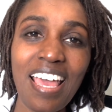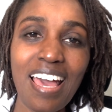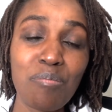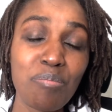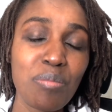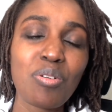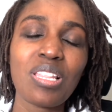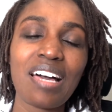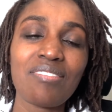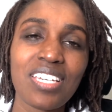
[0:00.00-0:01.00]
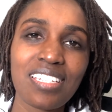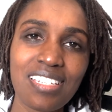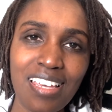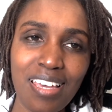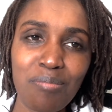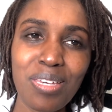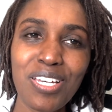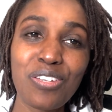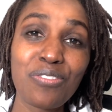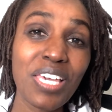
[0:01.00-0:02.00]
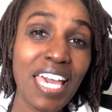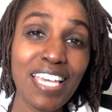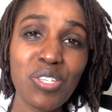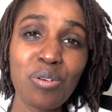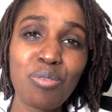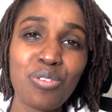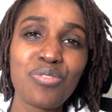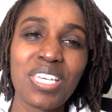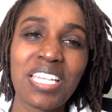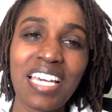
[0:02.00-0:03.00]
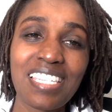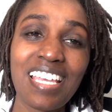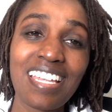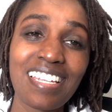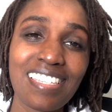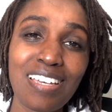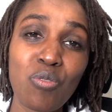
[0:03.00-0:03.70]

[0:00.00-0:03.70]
And people love it because of casomorphine. I said it's a